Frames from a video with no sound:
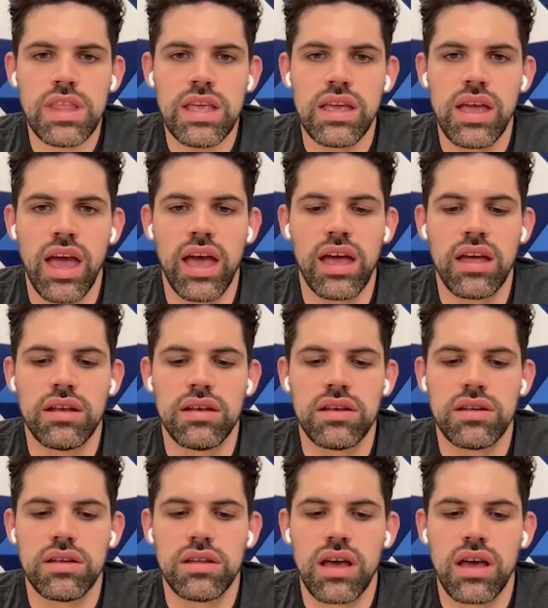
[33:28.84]
And
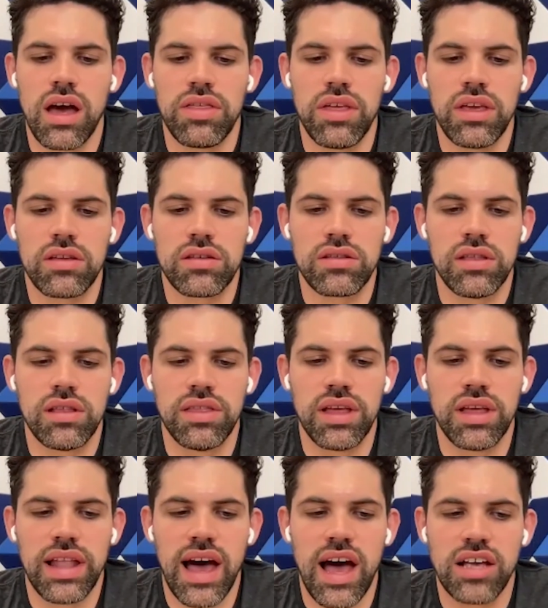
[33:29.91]
I think the
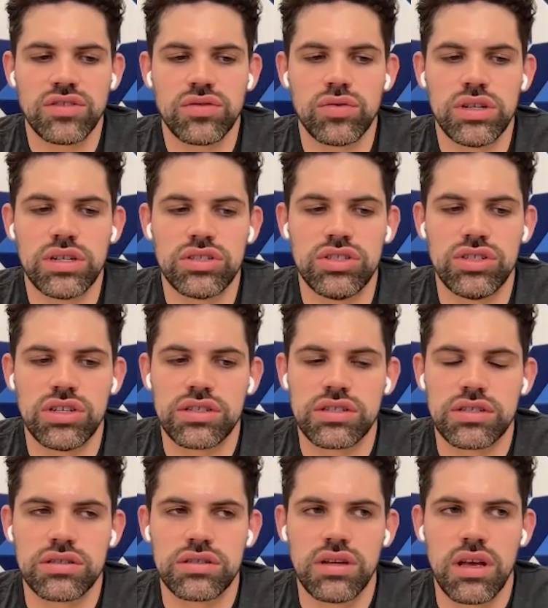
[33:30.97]
last one is just